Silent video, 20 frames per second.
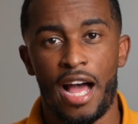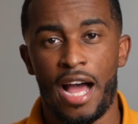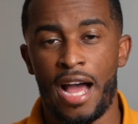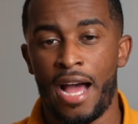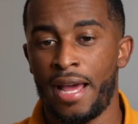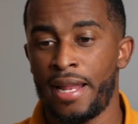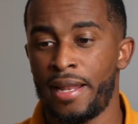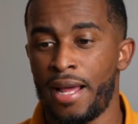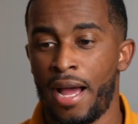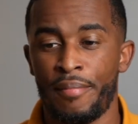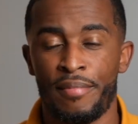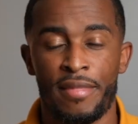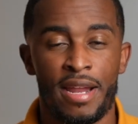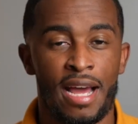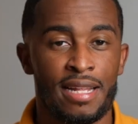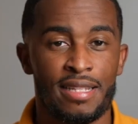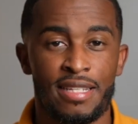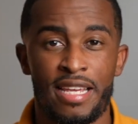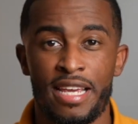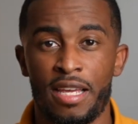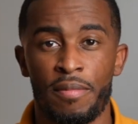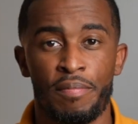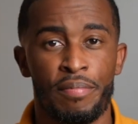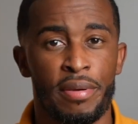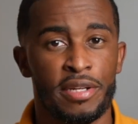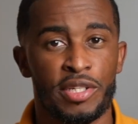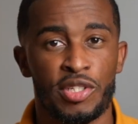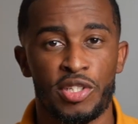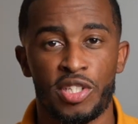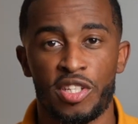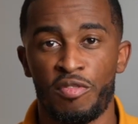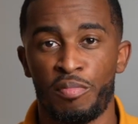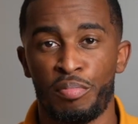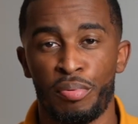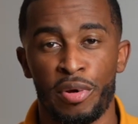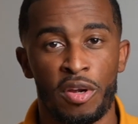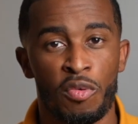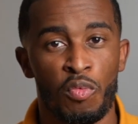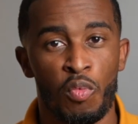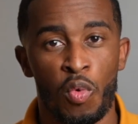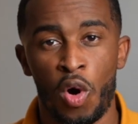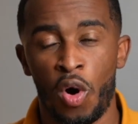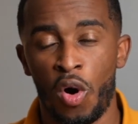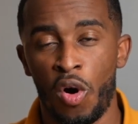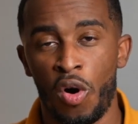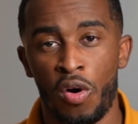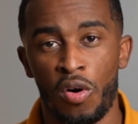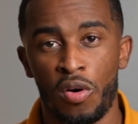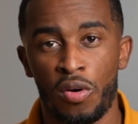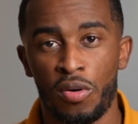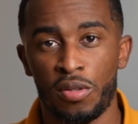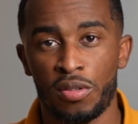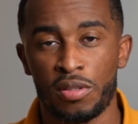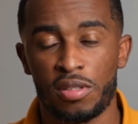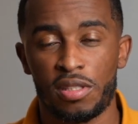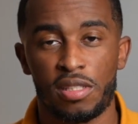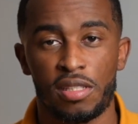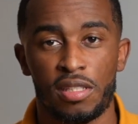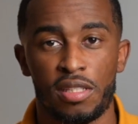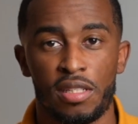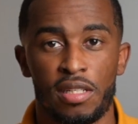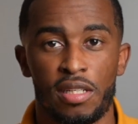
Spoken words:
I'm not taking pictures of brick walls,